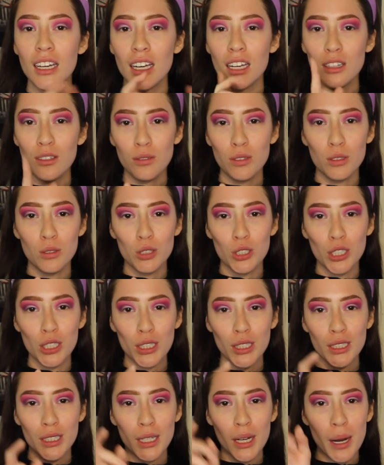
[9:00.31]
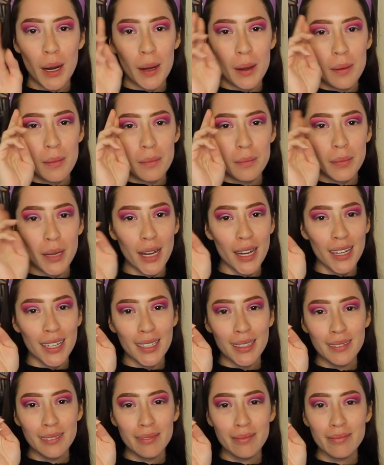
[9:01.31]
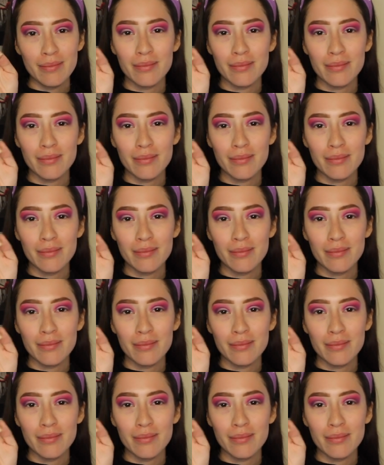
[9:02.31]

in the future. Bye.